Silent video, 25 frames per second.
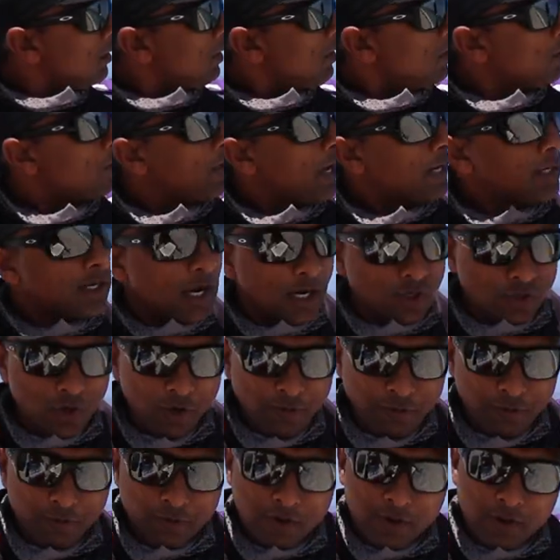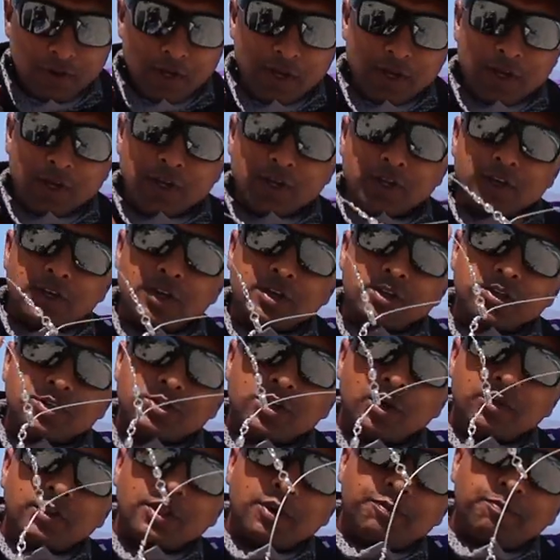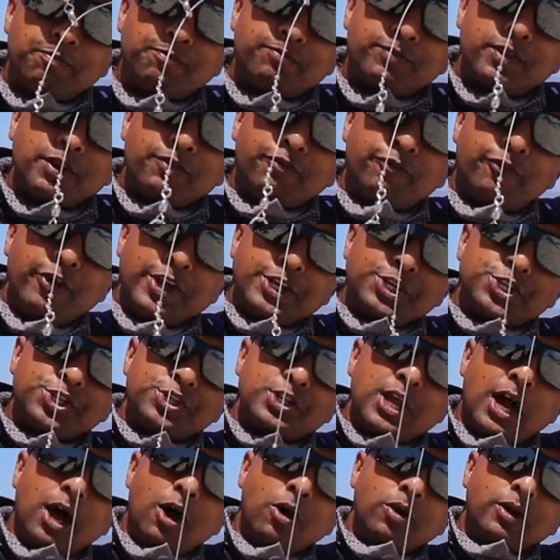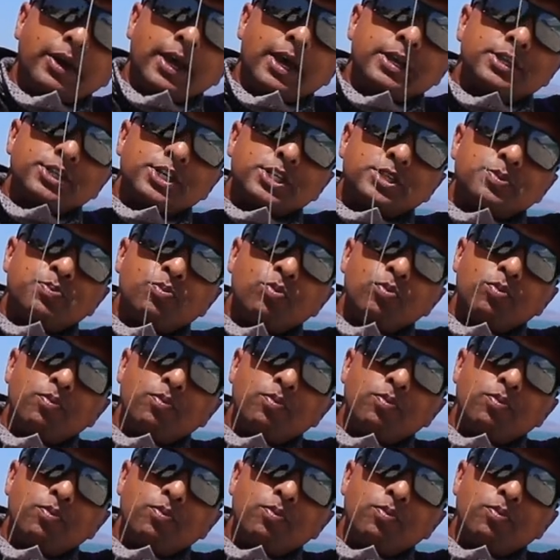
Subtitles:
you get cut off. So the fish now can just